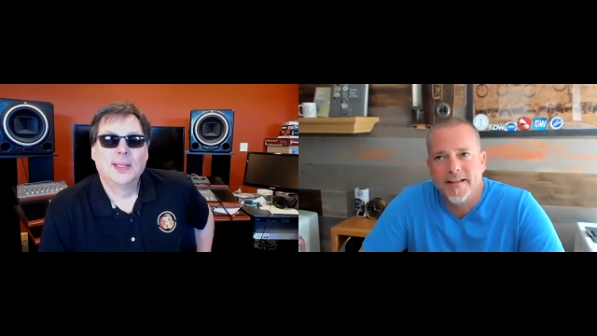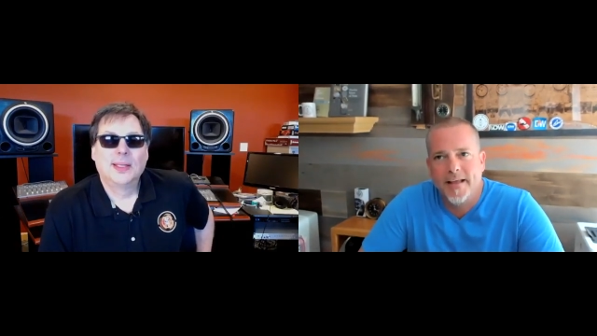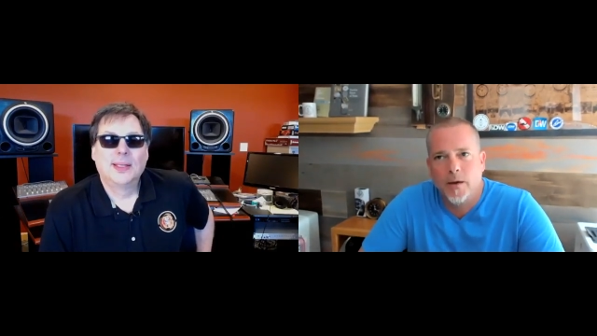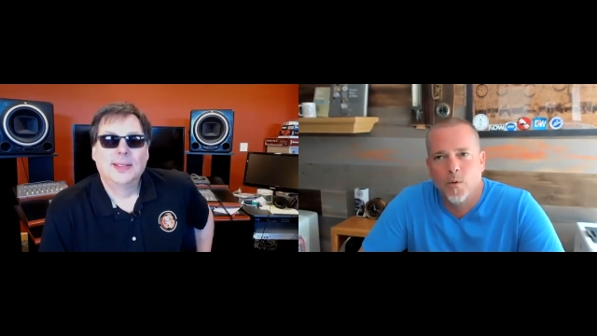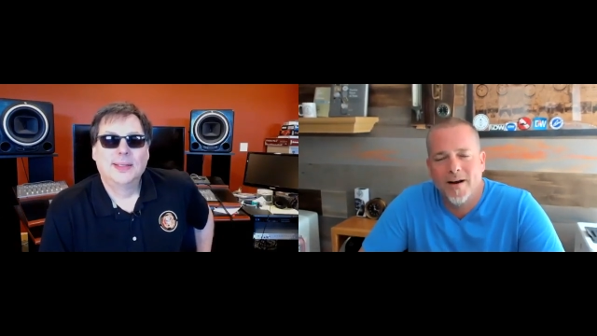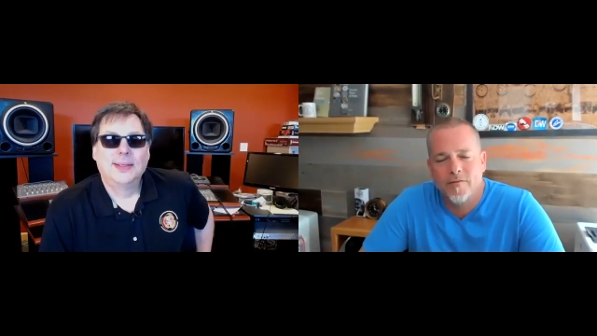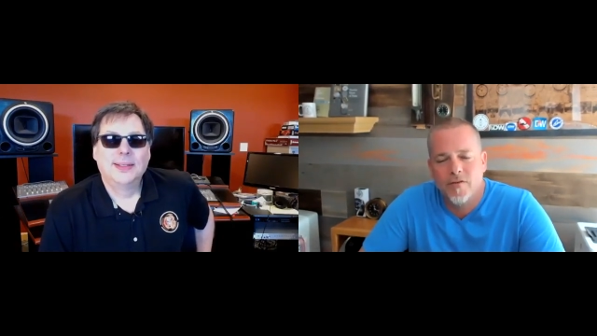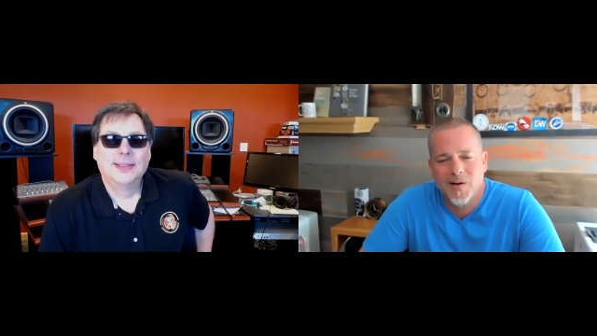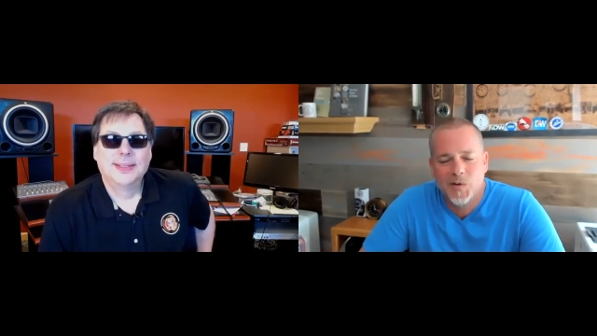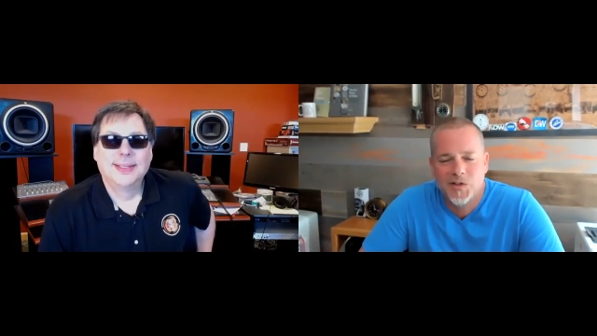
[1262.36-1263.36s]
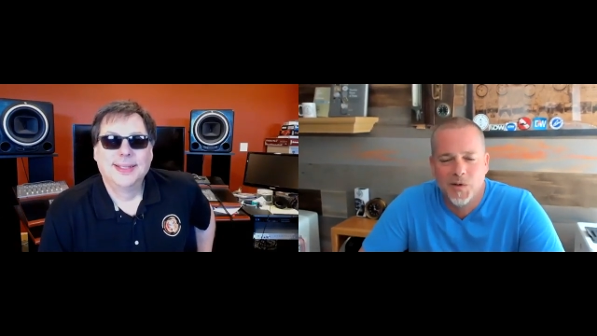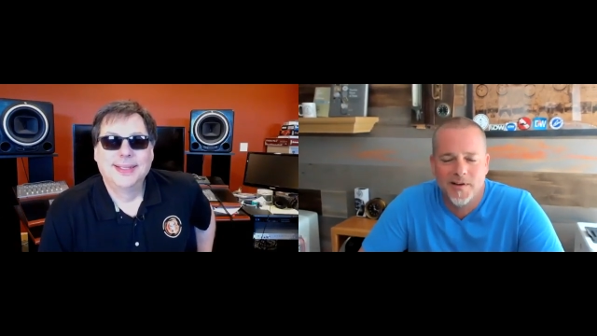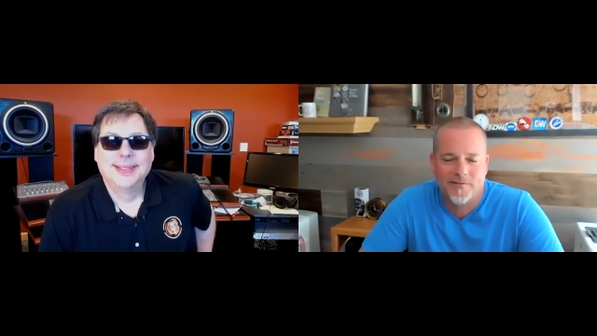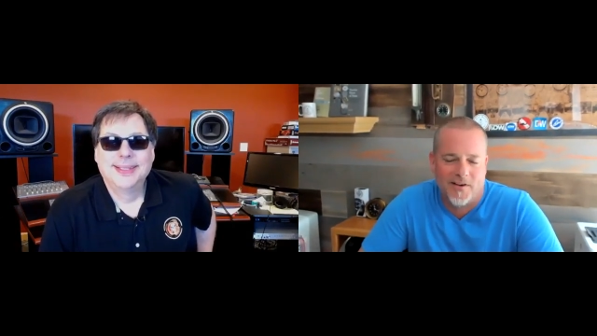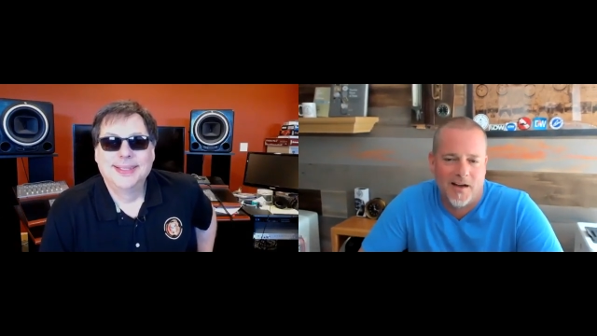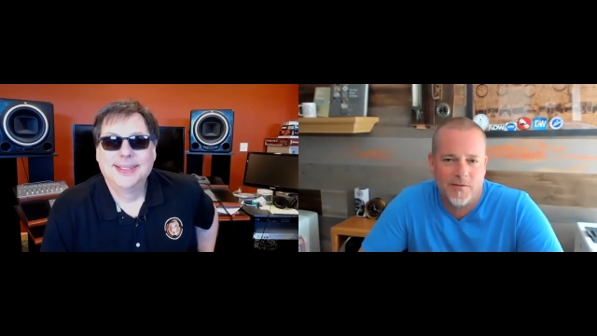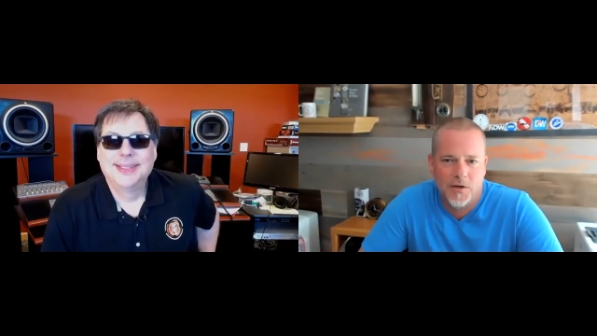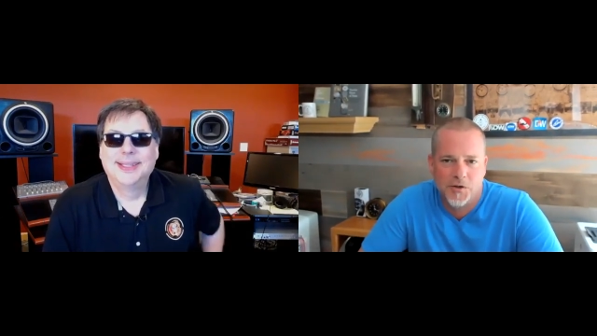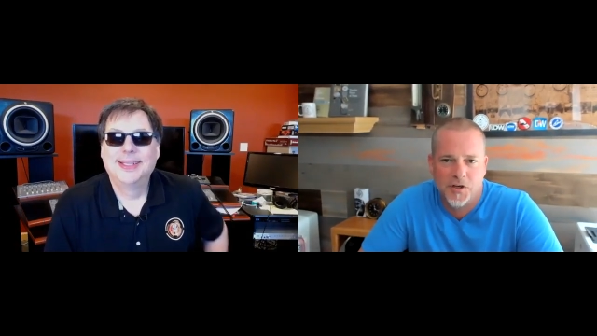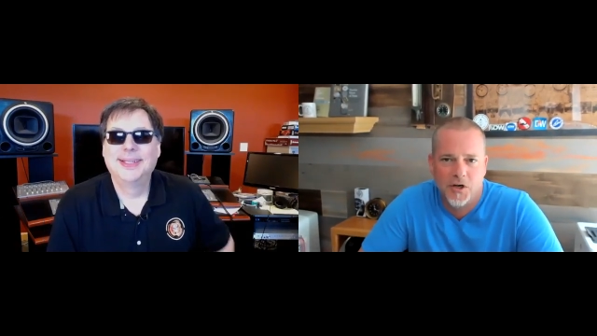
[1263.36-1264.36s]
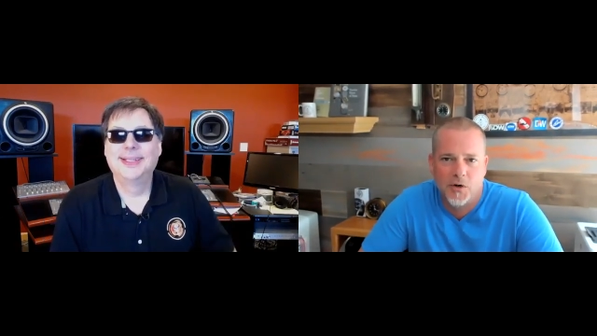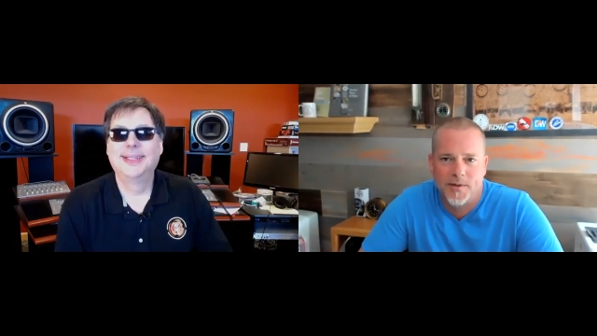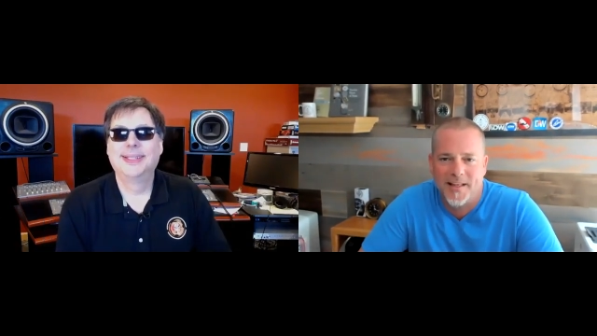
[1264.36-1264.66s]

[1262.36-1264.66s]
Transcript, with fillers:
Speaker 1: whatever I was doing five years ago, and